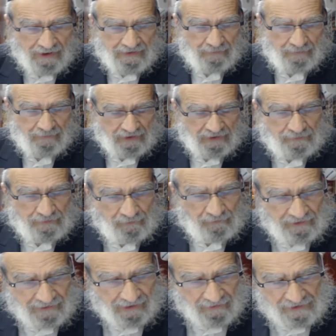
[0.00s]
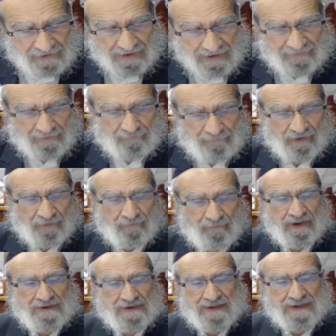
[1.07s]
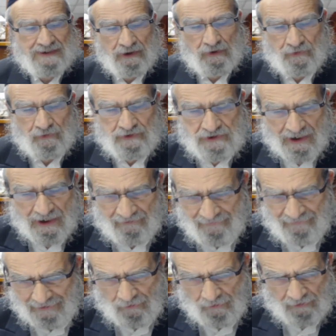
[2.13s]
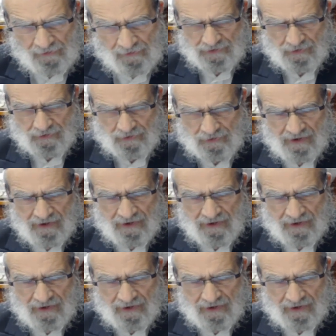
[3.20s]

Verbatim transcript: The principle in there is and the Bechinas Hagilui in general, not only Hasaga.